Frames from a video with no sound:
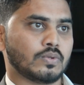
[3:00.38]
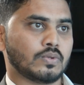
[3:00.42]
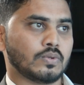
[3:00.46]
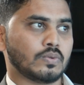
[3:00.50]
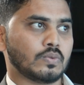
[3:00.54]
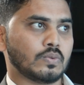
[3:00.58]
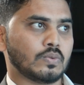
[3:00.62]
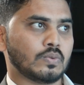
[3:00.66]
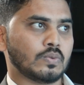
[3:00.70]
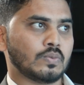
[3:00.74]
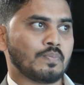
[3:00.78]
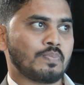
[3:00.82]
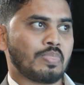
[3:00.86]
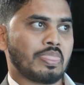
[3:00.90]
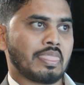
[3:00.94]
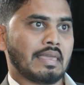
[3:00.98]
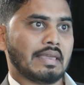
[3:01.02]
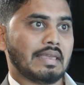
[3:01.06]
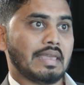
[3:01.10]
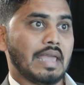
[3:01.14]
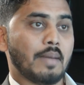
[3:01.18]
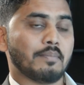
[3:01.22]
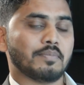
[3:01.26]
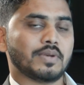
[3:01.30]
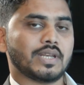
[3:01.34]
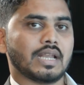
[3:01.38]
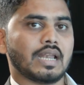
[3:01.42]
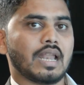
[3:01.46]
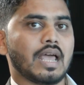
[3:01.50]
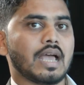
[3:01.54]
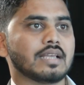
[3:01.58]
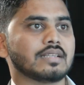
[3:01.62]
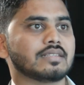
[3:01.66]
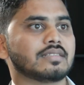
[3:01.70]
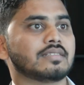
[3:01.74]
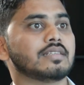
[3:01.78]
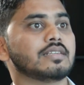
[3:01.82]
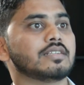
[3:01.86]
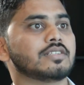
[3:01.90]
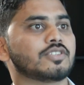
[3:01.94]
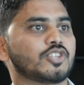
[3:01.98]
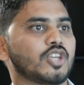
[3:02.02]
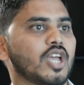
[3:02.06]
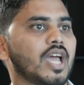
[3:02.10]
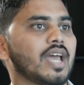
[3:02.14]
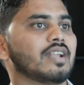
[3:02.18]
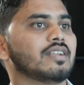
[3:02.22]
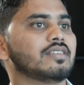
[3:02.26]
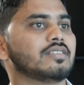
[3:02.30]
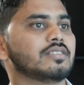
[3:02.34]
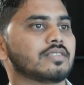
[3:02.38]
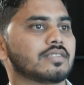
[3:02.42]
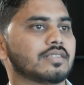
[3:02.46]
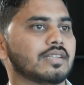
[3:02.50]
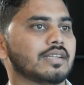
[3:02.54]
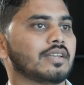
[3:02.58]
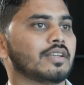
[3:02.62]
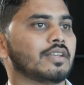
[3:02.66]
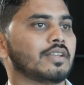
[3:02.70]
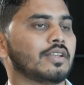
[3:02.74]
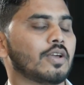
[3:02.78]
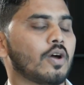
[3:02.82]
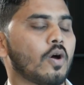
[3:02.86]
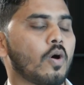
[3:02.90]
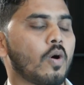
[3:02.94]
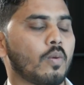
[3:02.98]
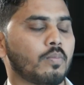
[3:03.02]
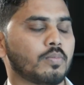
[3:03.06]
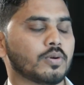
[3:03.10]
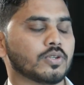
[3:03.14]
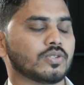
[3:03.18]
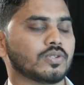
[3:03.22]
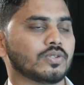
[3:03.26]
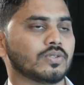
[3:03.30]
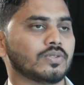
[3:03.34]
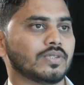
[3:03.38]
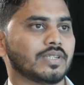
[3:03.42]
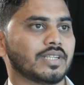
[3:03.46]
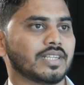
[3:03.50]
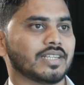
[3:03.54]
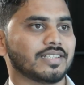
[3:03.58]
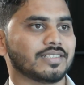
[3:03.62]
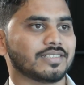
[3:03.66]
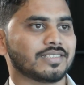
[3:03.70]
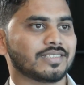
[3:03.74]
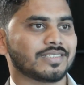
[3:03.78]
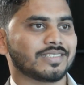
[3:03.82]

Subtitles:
to capitalize these challenges and opportunities?